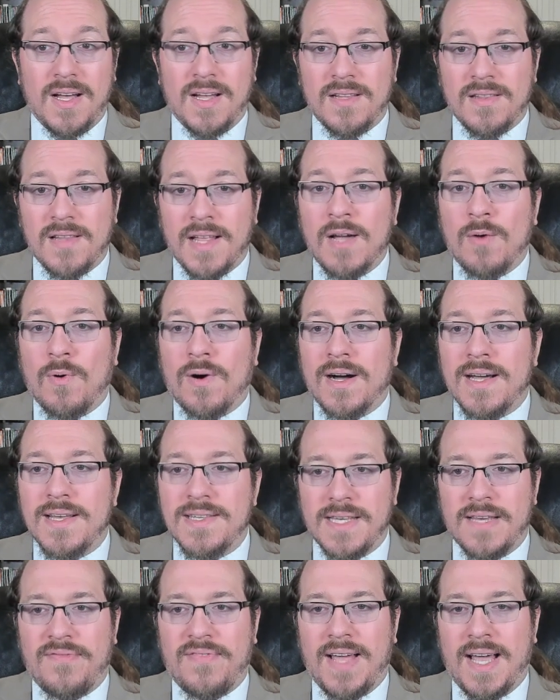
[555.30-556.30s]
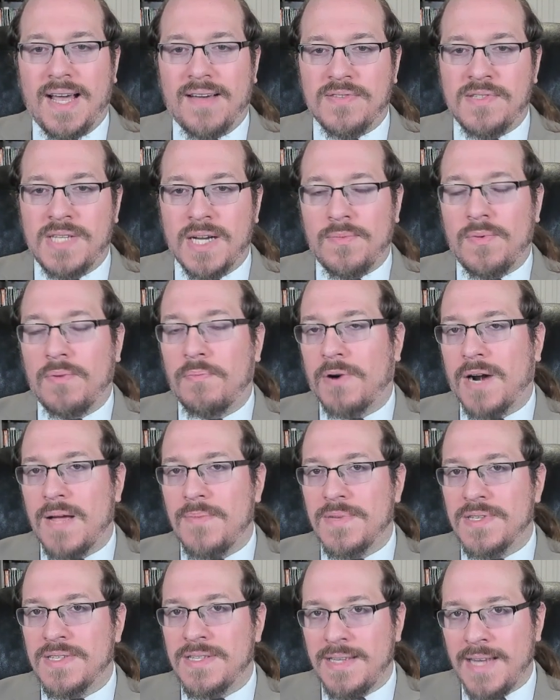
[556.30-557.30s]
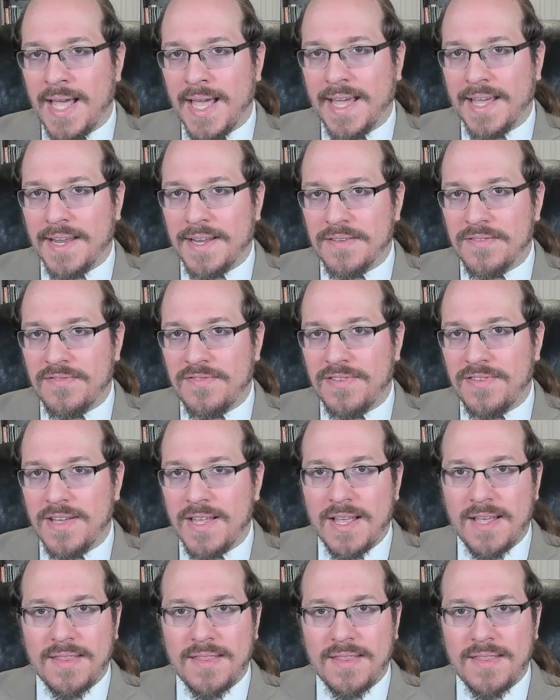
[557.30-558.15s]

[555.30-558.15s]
Likewise, if f double prime is negative,